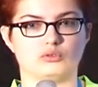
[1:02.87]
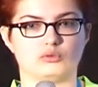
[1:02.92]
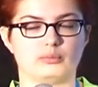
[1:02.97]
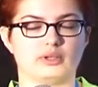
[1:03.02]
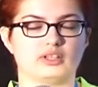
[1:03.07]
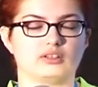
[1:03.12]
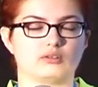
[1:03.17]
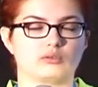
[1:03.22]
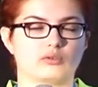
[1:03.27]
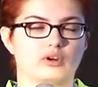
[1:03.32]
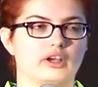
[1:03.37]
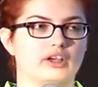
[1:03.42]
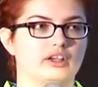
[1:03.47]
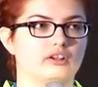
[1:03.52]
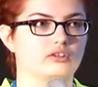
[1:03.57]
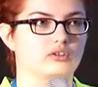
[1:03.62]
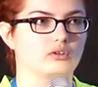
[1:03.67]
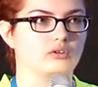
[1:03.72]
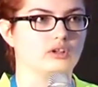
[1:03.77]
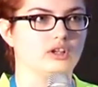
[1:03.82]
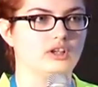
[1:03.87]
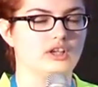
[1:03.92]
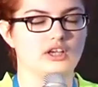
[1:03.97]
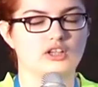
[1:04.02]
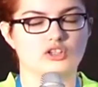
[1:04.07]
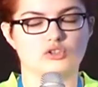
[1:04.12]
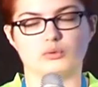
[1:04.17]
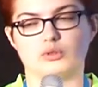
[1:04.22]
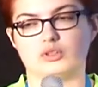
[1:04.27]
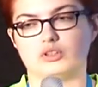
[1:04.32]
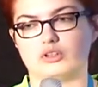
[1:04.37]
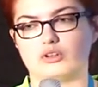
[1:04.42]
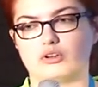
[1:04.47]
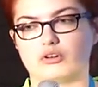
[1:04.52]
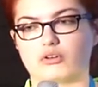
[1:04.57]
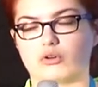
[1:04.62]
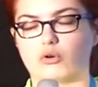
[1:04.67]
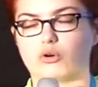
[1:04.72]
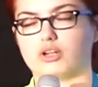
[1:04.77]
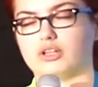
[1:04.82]
You better write on
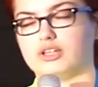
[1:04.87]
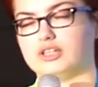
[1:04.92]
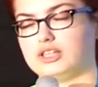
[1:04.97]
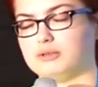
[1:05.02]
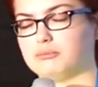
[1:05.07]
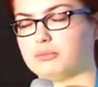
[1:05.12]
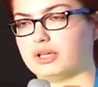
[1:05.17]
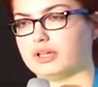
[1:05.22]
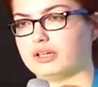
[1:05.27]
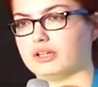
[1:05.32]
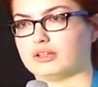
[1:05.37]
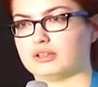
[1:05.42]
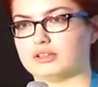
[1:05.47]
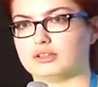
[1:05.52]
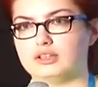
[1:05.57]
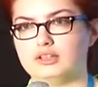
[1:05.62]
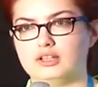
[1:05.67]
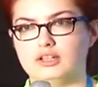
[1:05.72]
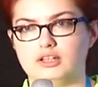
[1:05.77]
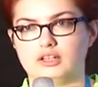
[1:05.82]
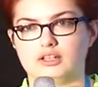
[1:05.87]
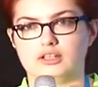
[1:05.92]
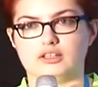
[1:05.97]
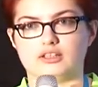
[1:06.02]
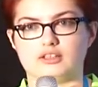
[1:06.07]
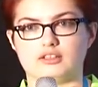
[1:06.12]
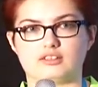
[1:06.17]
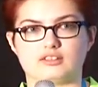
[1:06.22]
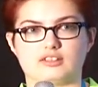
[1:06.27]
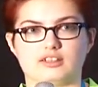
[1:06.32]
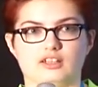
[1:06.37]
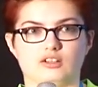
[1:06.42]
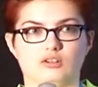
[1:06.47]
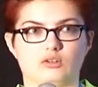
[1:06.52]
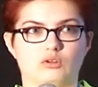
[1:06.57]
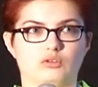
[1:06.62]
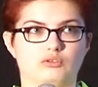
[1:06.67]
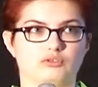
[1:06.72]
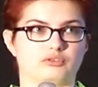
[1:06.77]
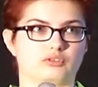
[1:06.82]
Twitter or an email instead
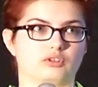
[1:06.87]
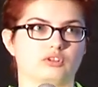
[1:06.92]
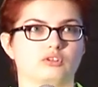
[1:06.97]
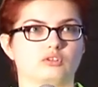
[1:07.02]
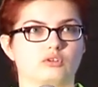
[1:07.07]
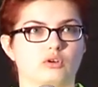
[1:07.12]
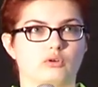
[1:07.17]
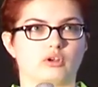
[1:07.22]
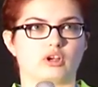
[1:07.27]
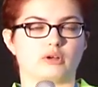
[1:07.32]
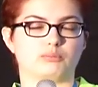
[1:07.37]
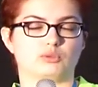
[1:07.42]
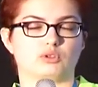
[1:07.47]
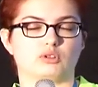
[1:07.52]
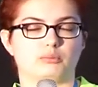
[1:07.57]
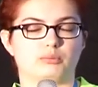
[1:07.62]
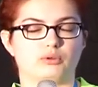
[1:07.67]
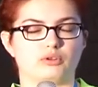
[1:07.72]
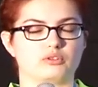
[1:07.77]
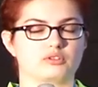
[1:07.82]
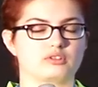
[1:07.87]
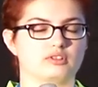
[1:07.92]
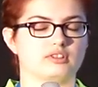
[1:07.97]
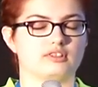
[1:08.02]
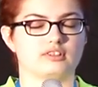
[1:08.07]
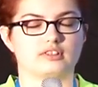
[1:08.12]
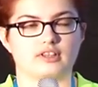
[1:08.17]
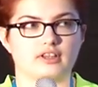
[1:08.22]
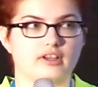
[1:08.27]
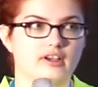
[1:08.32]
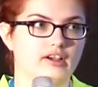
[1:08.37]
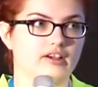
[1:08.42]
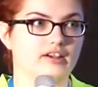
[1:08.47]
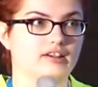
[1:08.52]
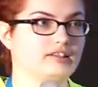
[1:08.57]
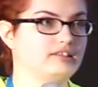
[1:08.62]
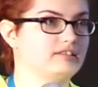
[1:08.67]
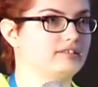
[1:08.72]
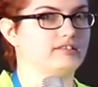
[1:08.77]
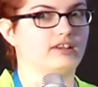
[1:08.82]
of going up to the person and say,
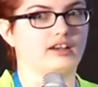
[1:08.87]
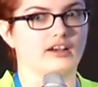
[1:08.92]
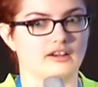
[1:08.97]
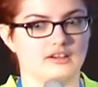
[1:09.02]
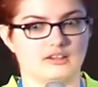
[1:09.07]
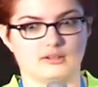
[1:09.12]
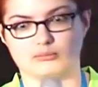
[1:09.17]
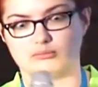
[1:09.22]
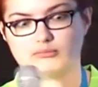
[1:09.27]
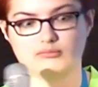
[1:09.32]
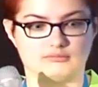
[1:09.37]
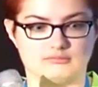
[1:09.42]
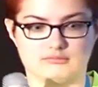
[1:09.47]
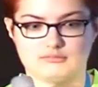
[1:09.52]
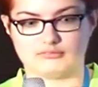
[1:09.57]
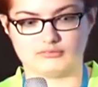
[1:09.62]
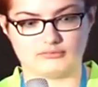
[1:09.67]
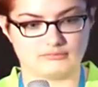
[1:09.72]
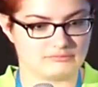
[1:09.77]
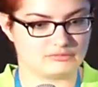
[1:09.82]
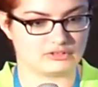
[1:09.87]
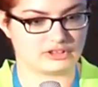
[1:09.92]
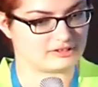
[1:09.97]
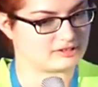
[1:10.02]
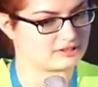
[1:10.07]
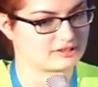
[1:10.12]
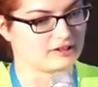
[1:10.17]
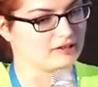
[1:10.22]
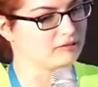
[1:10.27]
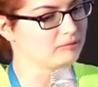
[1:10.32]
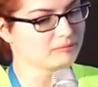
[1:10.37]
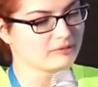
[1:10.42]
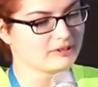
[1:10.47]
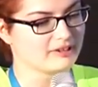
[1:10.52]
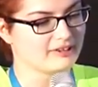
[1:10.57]
hi, I'm Jessica.